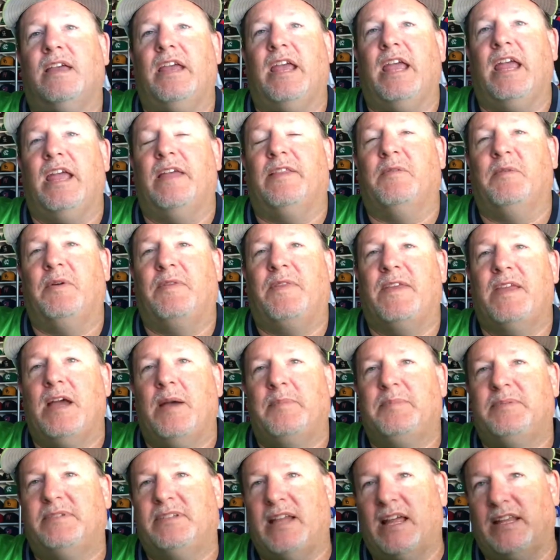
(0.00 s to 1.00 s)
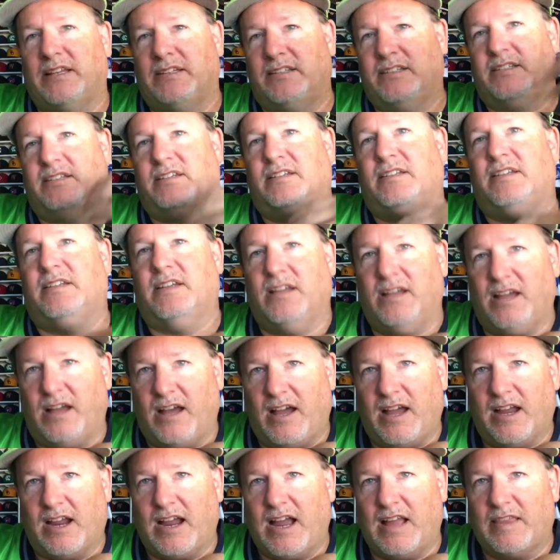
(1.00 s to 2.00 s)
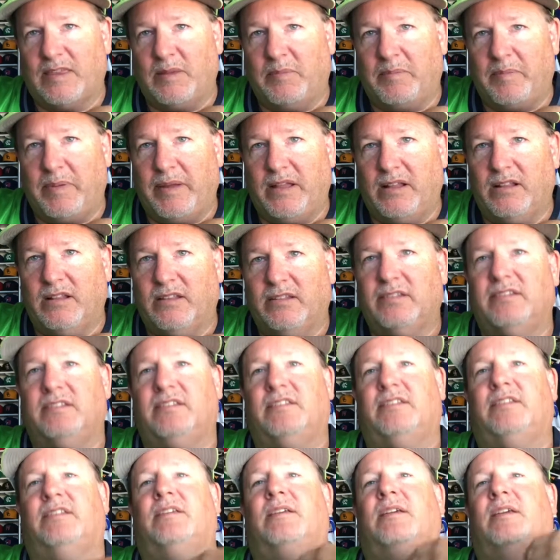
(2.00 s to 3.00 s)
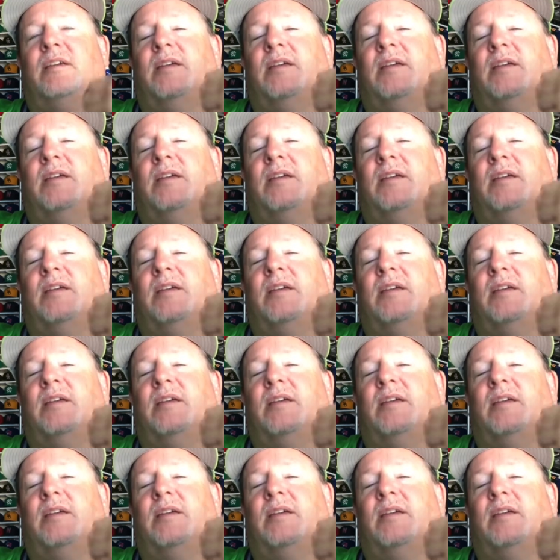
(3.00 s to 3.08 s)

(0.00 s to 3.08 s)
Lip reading: And then with the upsets, I got the Bills.